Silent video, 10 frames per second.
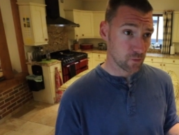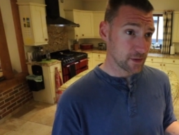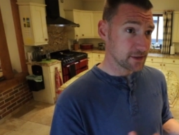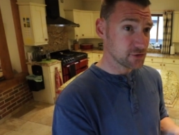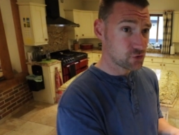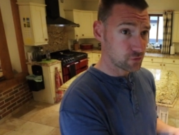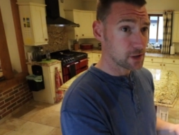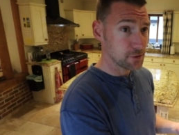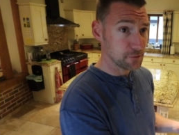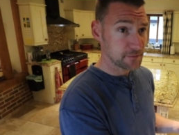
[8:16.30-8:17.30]
when I
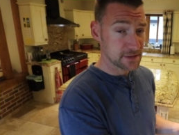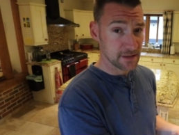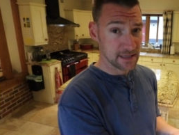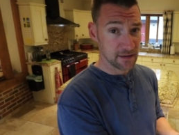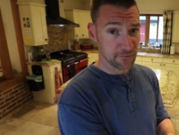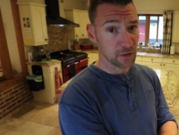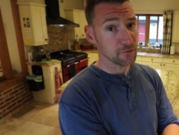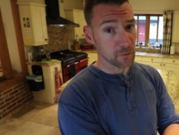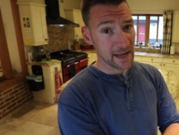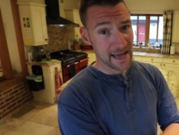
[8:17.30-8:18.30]
drove to the
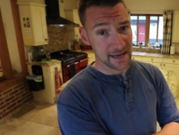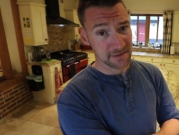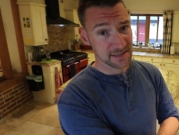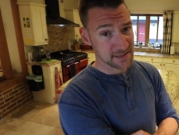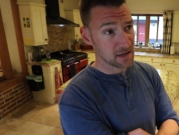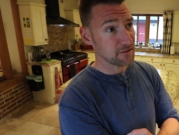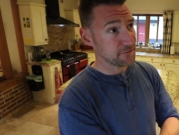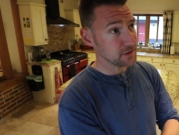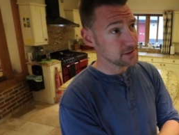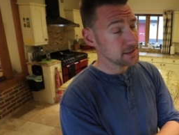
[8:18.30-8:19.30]
Evolve warehouse in
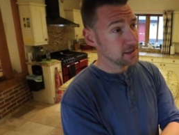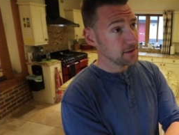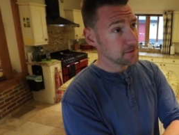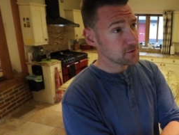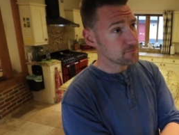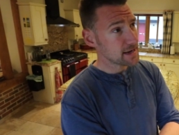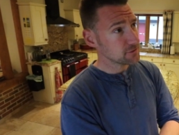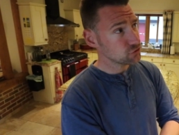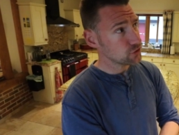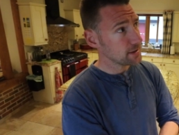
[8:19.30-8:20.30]
Dartford, the
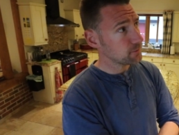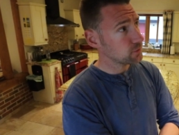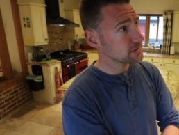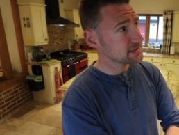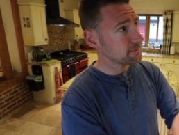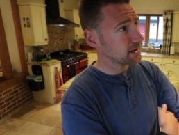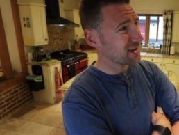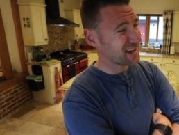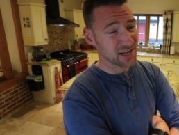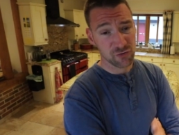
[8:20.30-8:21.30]
round trip was something
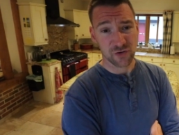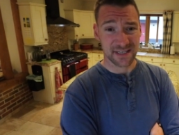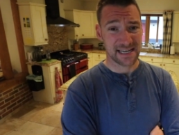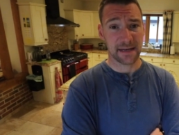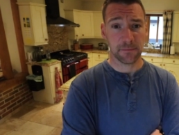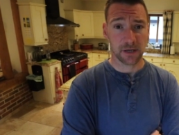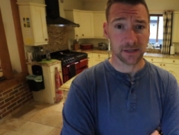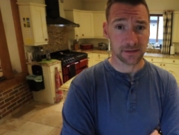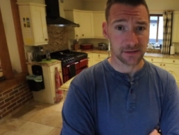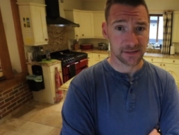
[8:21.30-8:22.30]
like 110
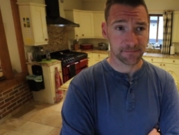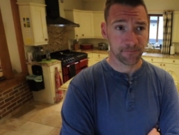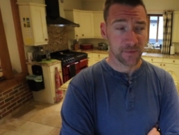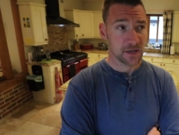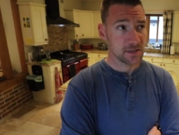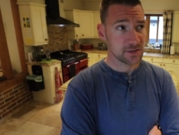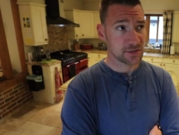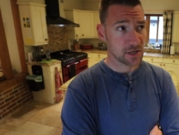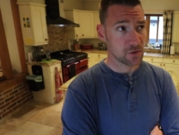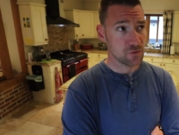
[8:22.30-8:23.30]
miles.
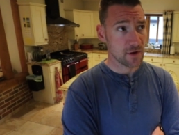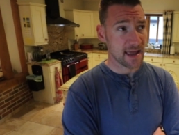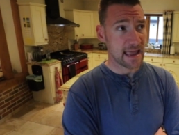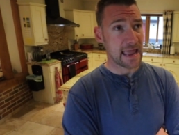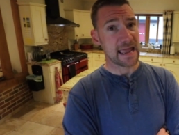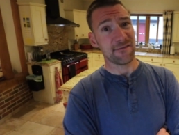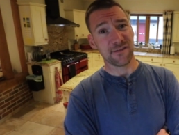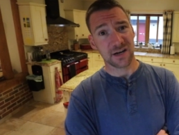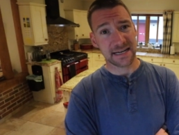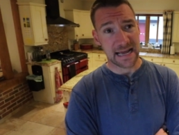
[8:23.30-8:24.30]
So
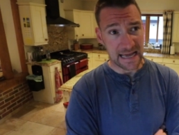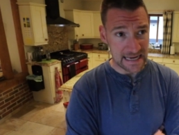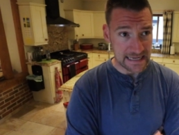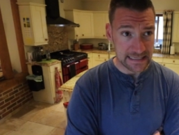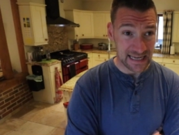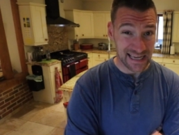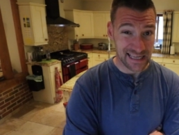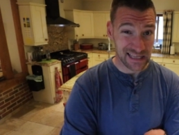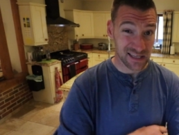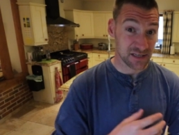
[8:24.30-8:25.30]
if I'd had
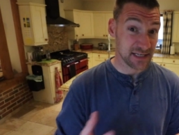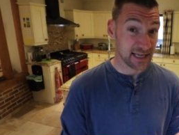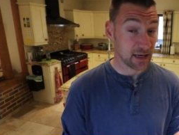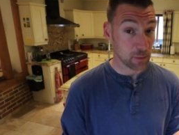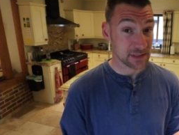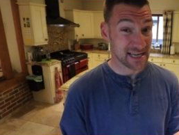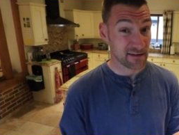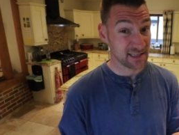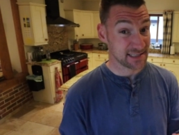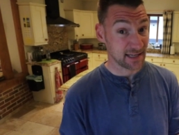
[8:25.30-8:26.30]
a 30 kilowatt
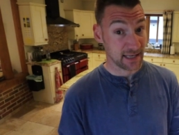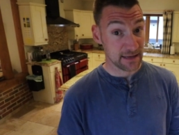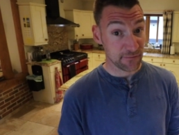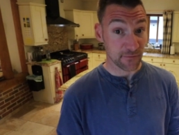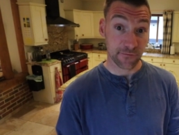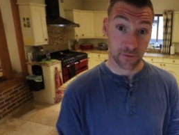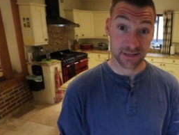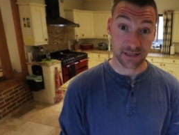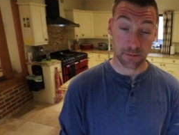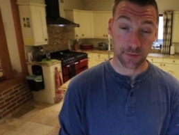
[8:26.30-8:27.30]
hour Nissan Leaf, for
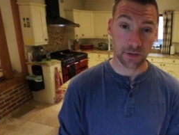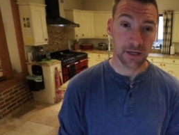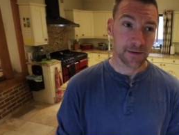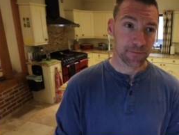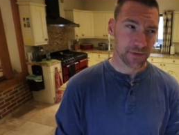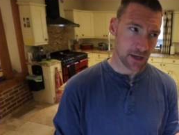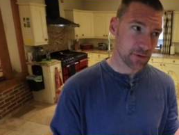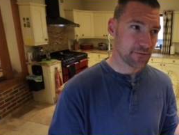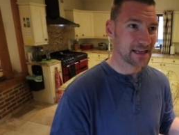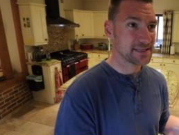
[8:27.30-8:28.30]
example, I
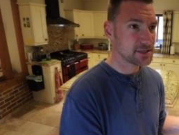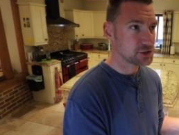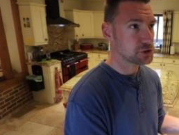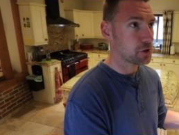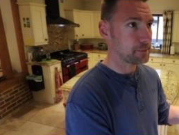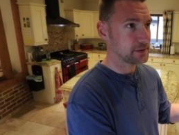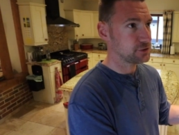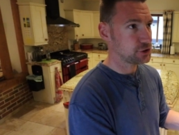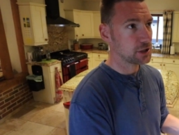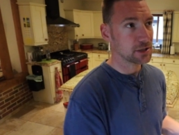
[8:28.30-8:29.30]
would have had to stop
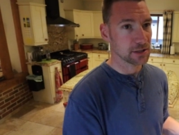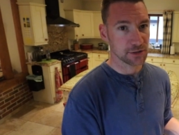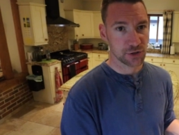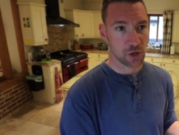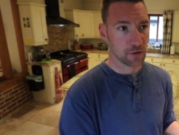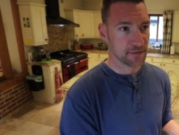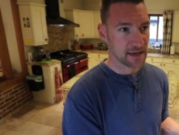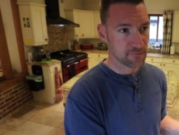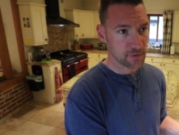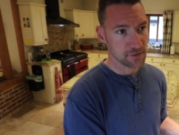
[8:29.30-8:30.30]
and charge on
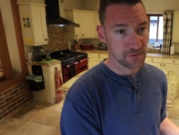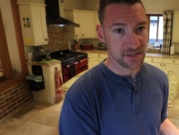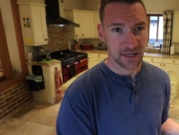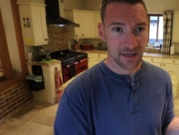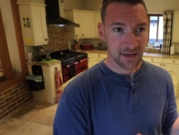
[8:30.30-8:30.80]
that route,